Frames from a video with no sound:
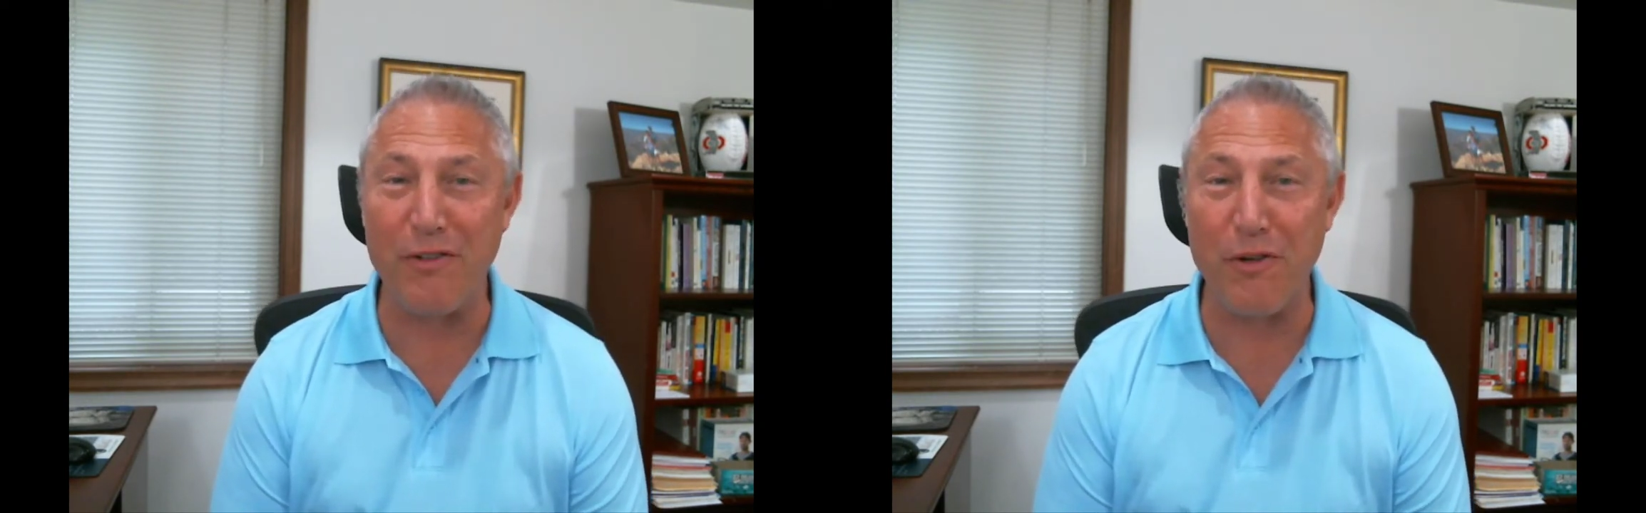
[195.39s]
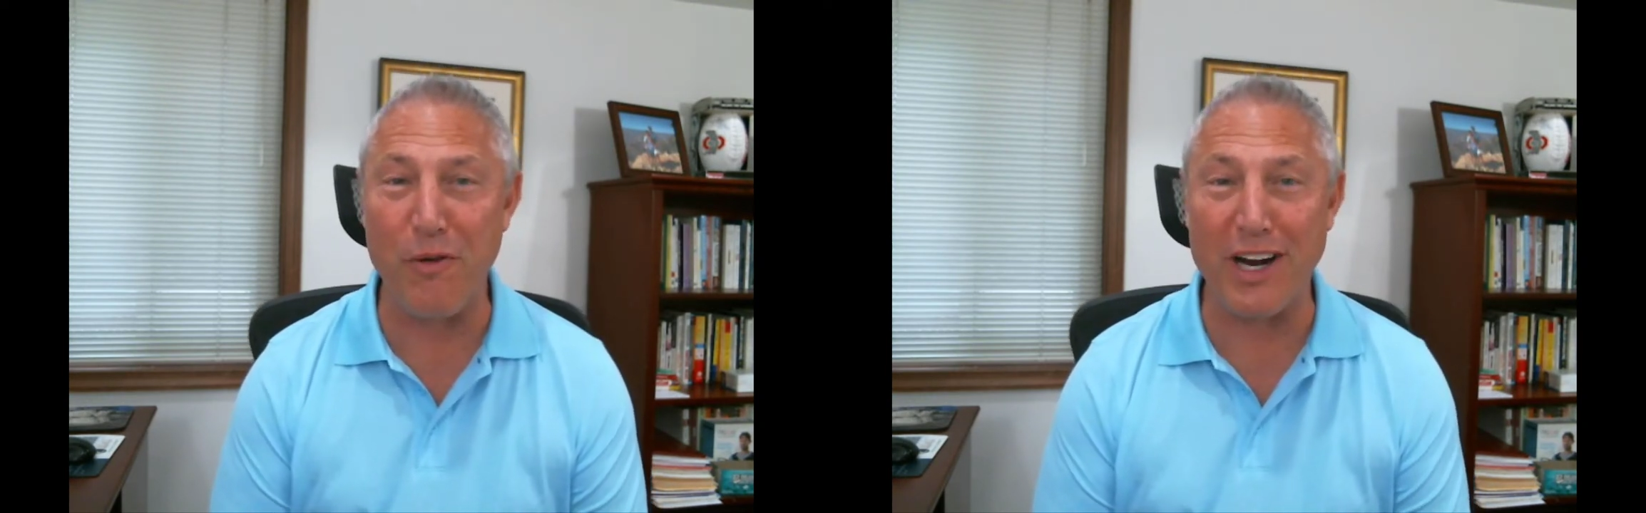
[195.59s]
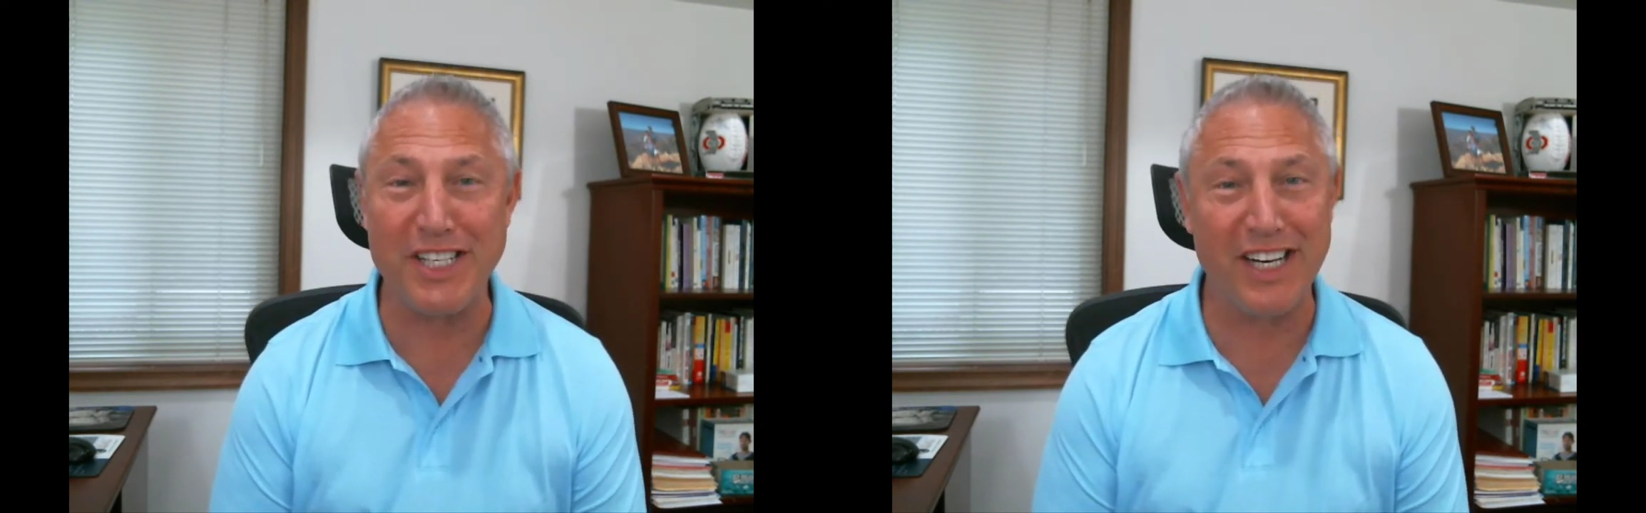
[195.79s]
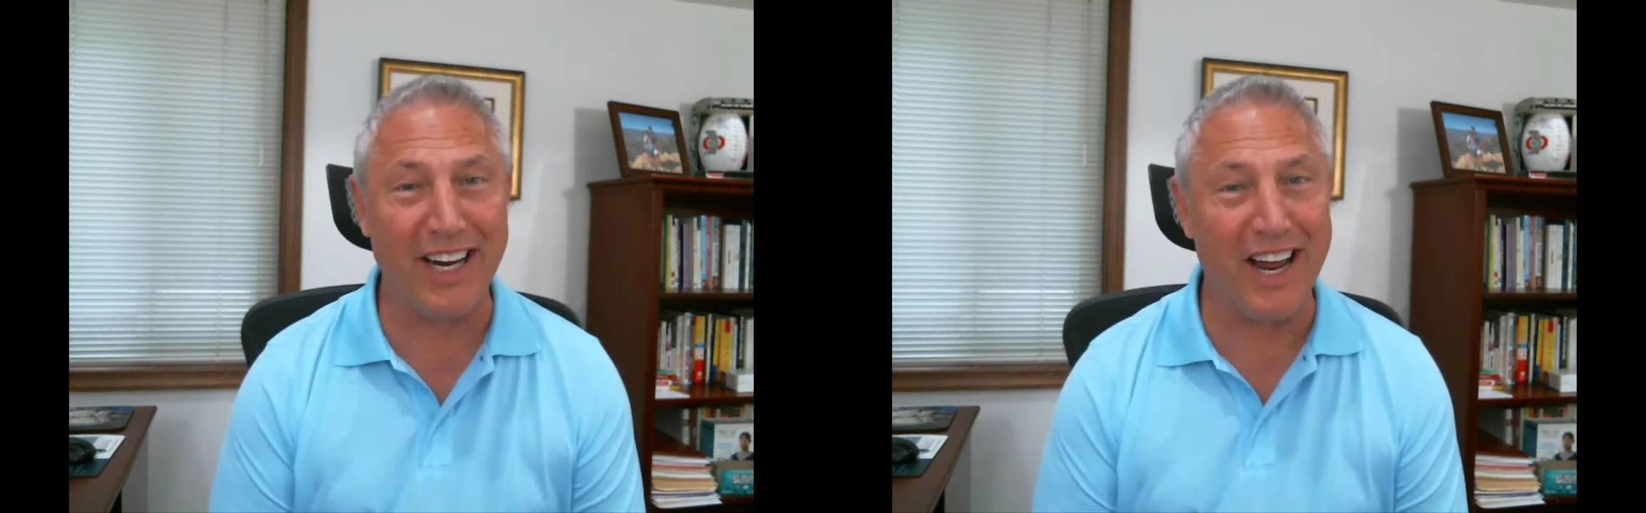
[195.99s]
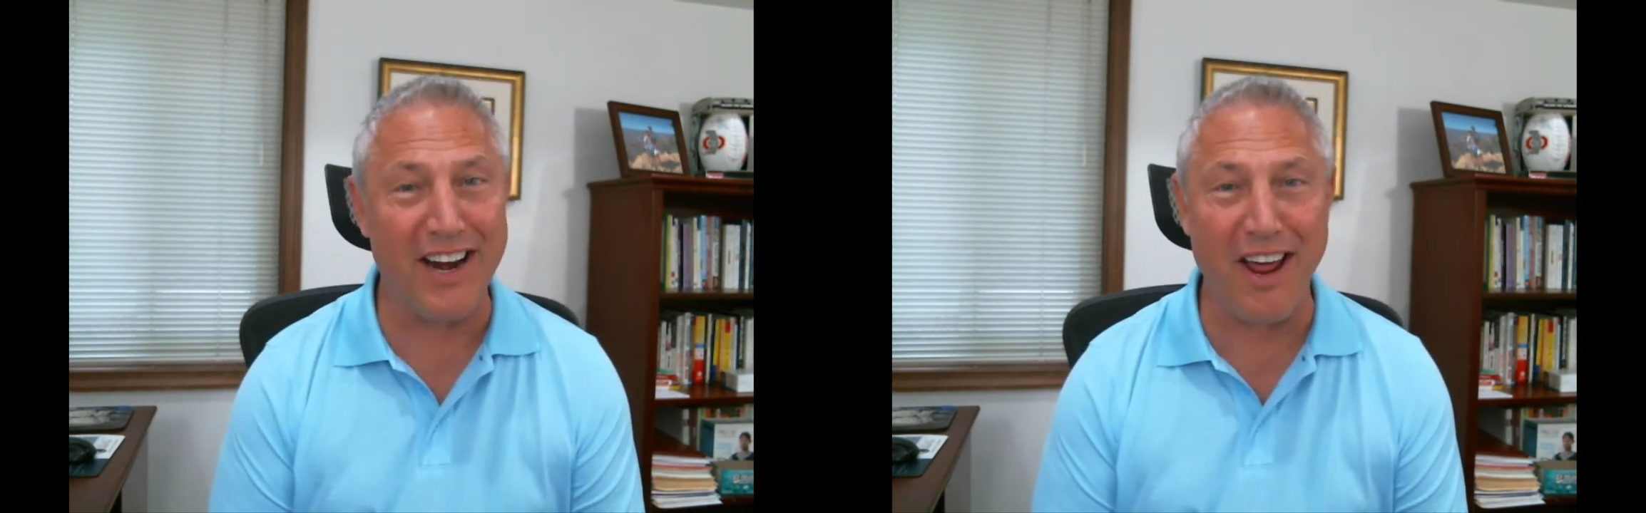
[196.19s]
you for watching
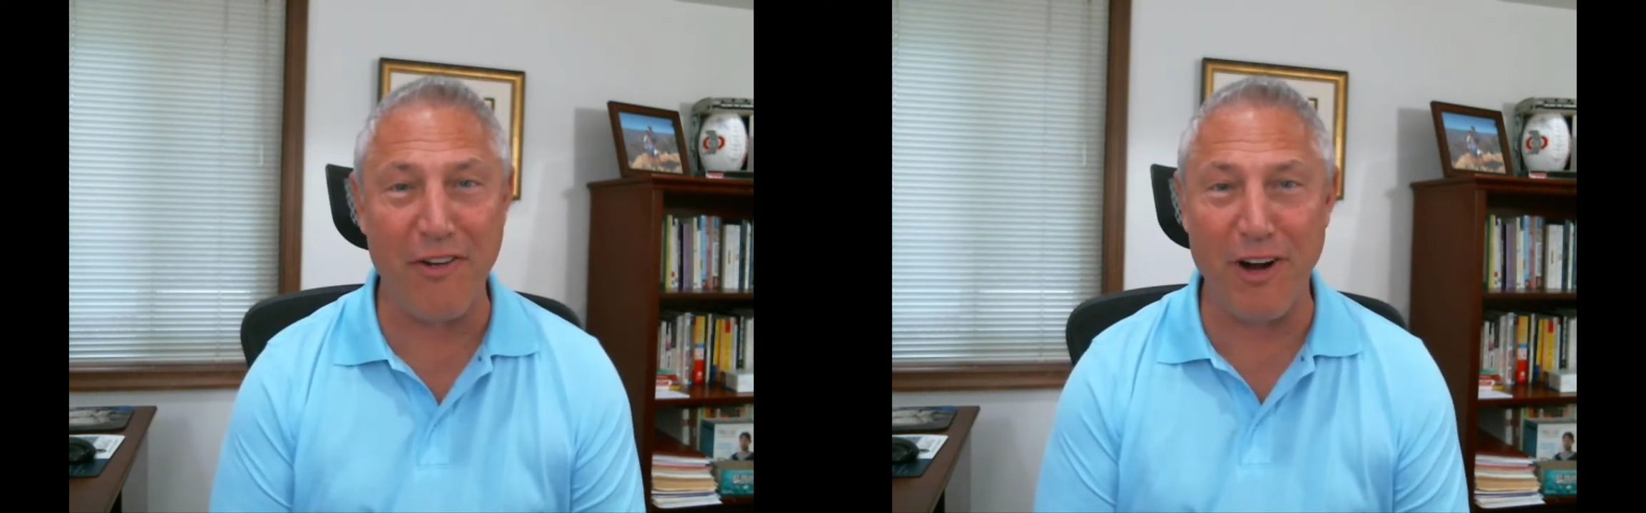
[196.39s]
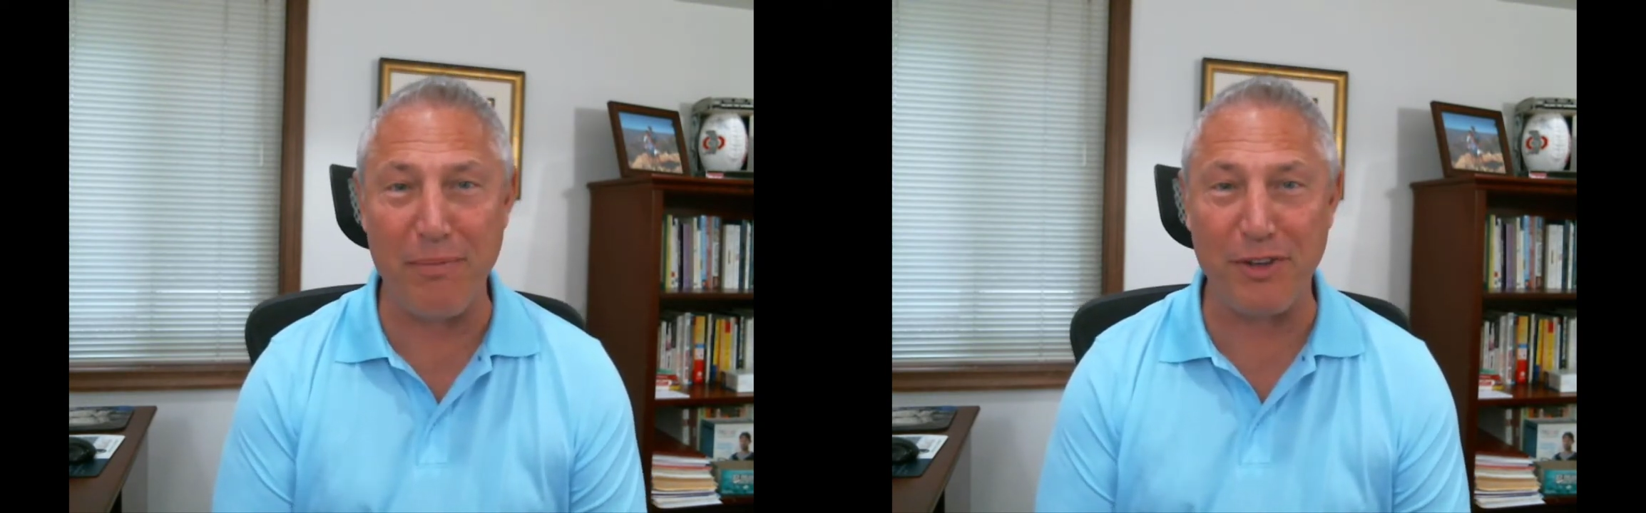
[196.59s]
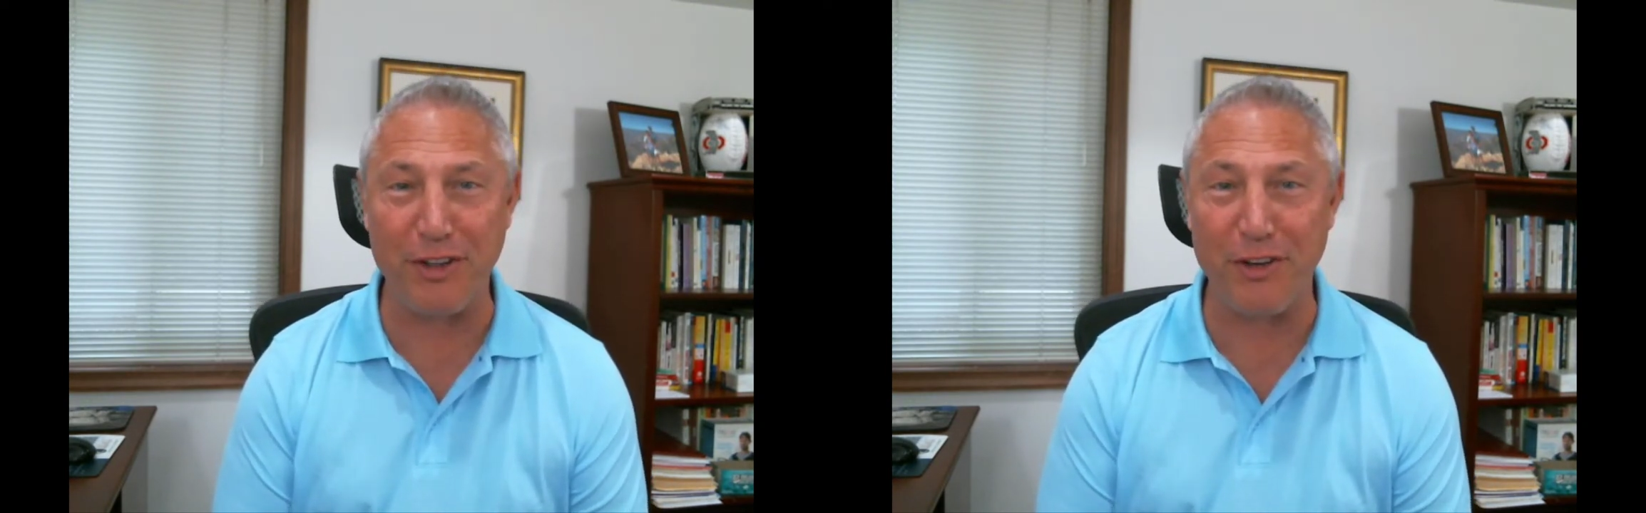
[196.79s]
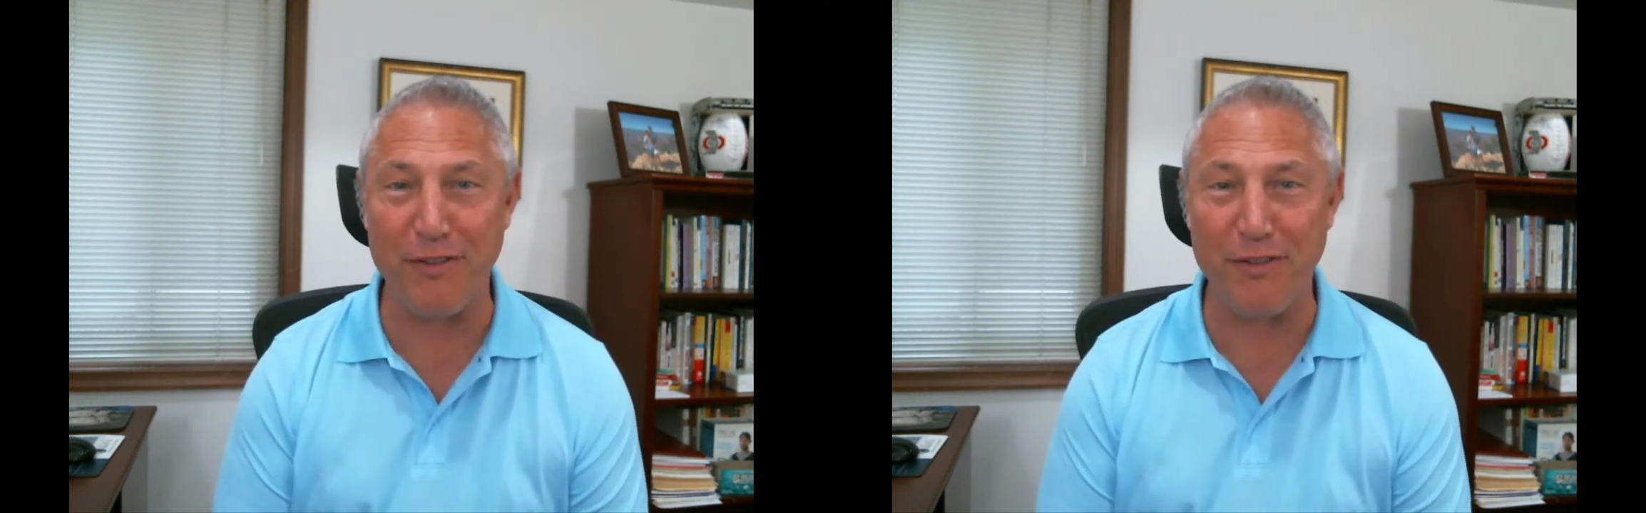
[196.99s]
another episode